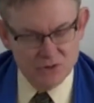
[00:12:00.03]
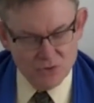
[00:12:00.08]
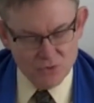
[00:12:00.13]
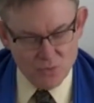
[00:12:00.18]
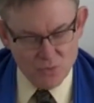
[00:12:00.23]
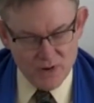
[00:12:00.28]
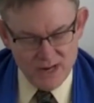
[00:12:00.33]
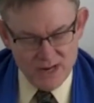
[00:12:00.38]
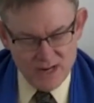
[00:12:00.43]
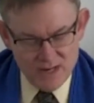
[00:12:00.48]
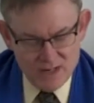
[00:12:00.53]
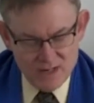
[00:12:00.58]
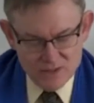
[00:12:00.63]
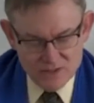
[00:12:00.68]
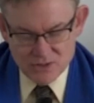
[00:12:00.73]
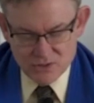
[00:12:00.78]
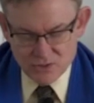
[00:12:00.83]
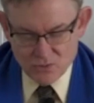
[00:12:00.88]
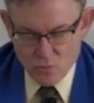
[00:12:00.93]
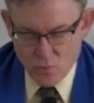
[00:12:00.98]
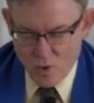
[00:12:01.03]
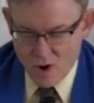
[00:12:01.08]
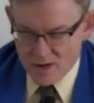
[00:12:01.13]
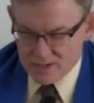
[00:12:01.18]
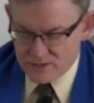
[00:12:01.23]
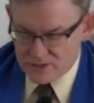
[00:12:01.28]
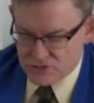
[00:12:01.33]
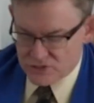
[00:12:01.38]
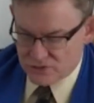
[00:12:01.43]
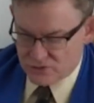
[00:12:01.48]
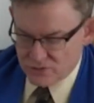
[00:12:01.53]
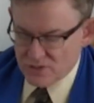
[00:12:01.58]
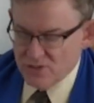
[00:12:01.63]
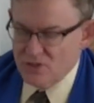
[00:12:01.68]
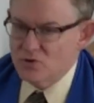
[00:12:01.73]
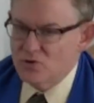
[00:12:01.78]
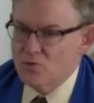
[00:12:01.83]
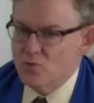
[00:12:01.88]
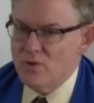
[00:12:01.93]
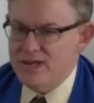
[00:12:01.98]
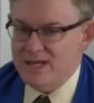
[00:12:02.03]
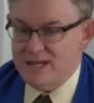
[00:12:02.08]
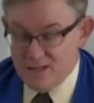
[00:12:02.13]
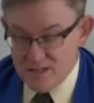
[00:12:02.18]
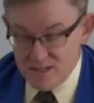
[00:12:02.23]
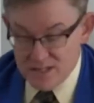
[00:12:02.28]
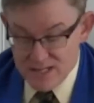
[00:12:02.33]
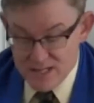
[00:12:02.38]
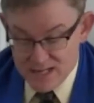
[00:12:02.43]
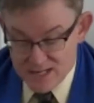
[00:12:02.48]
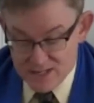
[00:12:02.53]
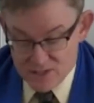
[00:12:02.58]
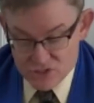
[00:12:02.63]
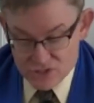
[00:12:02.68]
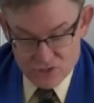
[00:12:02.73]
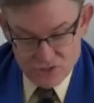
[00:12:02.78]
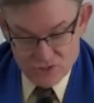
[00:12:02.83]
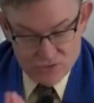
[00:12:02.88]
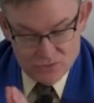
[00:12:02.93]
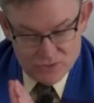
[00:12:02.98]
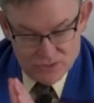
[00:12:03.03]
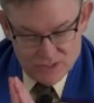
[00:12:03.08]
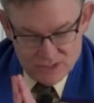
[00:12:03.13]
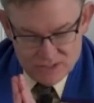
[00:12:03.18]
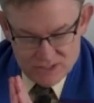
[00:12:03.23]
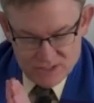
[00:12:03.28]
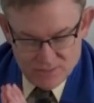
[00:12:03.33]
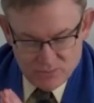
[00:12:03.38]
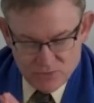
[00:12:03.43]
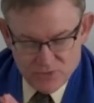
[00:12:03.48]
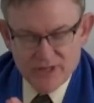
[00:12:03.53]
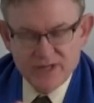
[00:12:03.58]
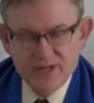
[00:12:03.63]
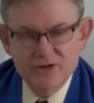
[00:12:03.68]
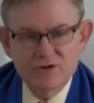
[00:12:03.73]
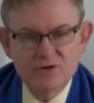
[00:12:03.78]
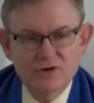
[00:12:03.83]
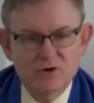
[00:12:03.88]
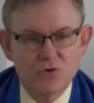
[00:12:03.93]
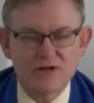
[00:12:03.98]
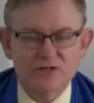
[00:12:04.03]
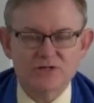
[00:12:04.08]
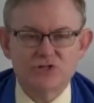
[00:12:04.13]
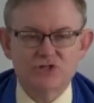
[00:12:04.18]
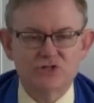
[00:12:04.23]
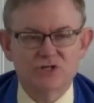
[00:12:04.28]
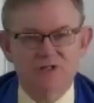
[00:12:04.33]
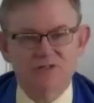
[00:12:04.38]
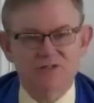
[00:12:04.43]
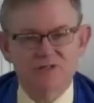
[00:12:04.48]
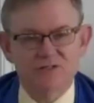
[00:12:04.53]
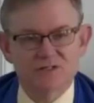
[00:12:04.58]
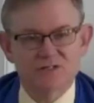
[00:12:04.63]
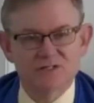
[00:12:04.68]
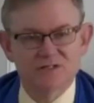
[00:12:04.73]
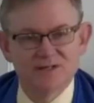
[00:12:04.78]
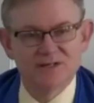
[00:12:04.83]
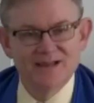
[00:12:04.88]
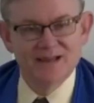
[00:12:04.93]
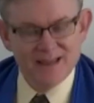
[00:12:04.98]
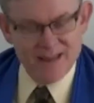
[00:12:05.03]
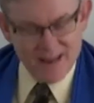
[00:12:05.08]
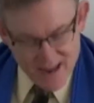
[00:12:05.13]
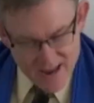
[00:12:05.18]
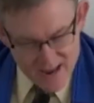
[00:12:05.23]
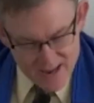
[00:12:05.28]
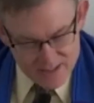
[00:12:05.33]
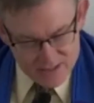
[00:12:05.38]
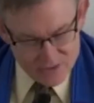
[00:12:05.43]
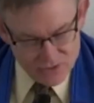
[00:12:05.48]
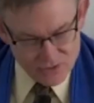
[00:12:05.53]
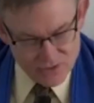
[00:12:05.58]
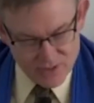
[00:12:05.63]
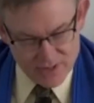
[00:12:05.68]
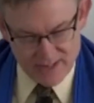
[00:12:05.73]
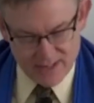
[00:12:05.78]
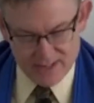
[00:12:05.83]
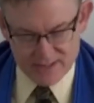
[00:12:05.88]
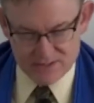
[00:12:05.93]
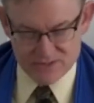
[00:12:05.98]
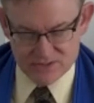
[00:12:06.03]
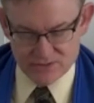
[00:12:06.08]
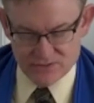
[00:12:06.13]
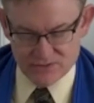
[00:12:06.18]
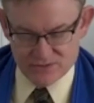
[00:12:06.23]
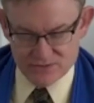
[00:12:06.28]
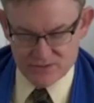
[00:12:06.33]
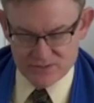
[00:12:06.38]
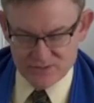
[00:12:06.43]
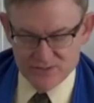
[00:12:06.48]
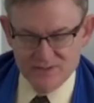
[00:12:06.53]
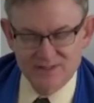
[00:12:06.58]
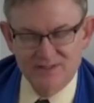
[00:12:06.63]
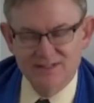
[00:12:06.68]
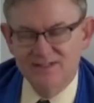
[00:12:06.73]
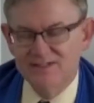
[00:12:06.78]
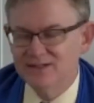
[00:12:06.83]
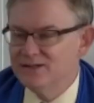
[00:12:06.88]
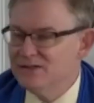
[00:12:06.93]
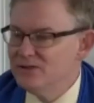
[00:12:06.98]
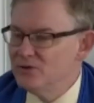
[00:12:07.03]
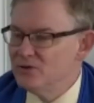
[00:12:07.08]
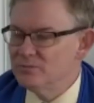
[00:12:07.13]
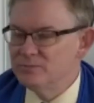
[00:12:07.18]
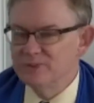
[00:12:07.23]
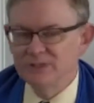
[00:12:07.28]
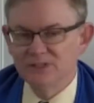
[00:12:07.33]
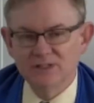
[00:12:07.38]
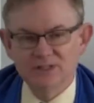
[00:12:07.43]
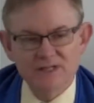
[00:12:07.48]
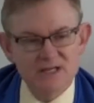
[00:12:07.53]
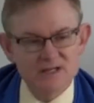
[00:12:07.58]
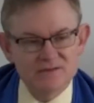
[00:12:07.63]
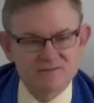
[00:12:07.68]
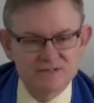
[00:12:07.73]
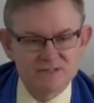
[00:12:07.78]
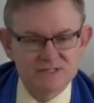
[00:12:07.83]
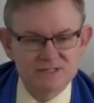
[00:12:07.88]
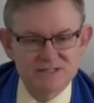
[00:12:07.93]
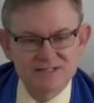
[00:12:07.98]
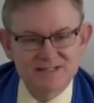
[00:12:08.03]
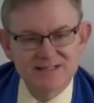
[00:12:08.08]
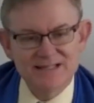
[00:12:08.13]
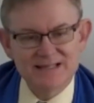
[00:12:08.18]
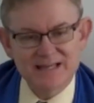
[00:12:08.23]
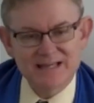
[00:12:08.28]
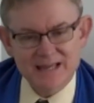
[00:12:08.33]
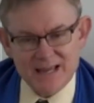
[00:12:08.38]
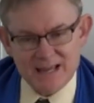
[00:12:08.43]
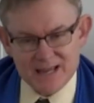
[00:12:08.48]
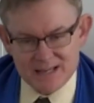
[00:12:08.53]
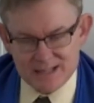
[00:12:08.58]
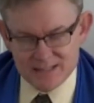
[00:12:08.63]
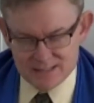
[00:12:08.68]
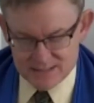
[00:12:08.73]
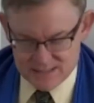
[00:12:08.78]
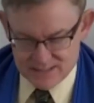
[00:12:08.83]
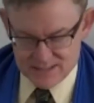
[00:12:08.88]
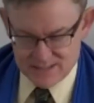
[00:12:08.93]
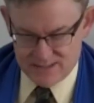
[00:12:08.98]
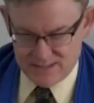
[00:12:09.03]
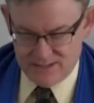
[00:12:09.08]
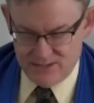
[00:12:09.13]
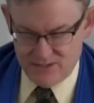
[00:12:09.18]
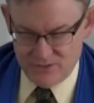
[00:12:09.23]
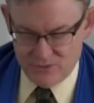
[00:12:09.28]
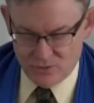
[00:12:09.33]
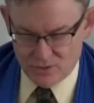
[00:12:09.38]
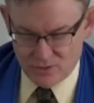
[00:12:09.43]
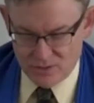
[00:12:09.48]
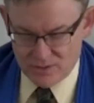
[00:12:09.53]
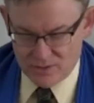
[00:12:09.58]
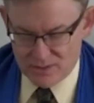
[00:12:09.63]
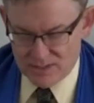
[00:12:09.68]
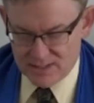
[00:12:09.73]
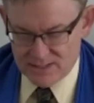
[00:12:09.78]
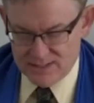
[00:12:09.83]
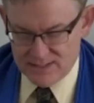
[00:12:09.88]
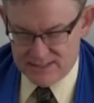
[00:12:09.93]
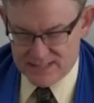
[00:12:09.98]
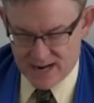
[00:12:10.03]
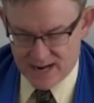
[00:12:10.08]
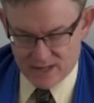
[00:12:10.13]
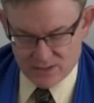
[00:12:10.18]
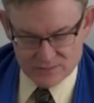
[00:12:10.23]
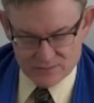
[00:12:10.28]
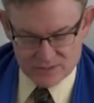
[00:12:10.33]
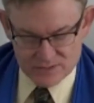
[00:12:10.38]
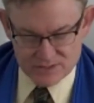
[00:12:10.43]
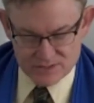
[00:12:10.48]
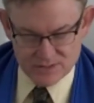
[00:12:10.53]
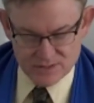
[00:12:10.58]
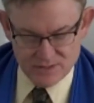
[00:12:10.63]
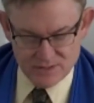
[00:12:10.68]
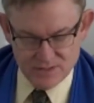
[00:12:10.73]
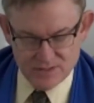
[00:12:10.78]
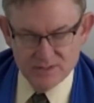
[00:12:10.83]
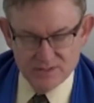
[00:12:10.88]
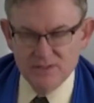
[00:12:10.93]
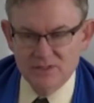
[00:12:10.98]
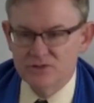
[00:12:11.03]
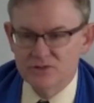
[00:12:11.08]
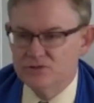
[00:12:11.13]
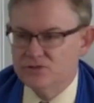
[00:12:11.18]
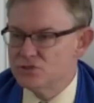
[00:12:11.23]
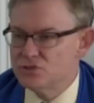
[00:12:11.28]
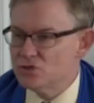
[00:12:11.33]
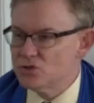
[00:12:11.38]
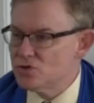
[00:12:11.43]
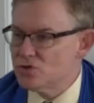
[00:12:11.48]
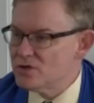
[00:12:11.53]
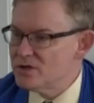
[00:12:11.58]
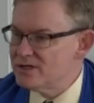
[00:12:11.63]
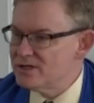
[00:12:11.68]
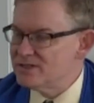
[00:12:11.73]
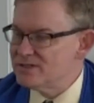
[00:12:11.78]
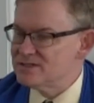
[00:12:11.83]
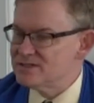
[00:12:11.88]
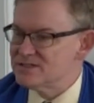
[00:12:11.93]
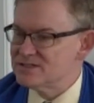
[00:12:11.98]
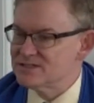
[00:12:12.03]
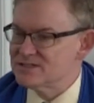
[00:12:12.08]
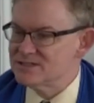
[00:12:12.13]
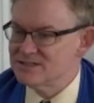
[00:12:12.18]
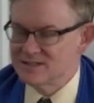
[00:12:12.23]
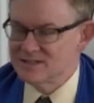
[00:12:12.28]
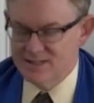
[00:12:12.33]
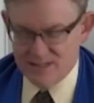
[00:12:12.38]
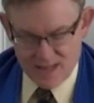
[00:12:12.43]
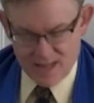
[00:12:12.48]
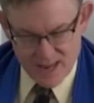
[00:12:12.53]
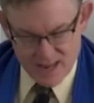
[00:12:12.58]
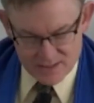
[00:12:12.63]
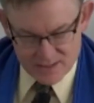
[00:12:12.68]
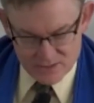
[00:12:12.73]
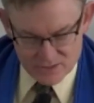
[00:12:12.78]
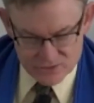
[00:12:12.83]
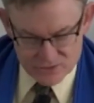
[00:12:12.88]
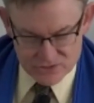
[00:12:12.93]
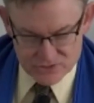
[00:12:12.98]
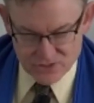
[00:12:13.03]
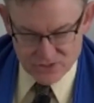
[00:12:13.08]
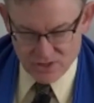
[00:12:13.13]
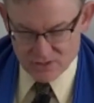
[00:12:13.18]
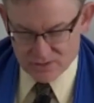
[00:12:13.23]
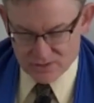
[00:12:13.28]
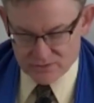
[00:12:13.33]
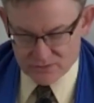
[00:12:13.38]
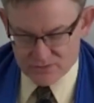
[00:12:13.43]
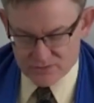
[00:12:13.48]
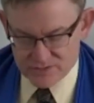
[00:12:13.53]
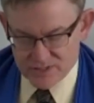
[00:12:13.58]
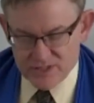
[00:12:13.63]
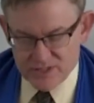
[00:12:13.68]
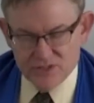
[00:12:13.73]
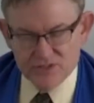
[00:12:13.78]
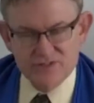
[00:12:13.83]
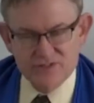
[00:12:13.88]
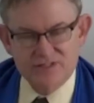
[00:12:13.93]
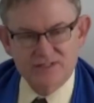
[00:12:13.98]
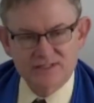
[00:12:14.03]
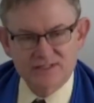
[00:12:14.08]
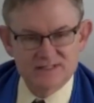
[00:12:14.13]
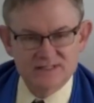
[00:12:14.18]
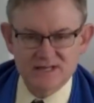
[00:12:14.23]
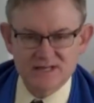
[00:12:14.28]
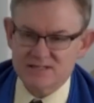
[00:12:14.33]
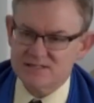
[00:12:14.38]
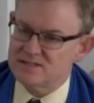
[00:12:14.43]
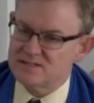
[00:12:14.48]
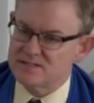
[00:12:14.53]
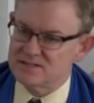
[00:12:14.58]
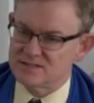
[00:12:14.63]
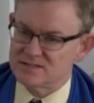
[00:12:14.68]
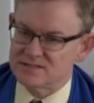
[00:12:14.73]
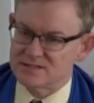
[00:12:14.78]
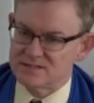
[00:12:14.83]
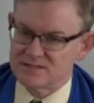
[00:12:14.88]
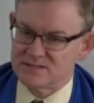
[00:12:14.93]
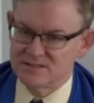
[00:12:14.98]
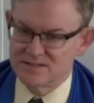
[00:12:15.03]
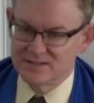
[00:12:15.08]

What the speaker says: We want you, we need you to bring your questions and your answers, your beliefs and your doubts, your joys and your sorrows, your successes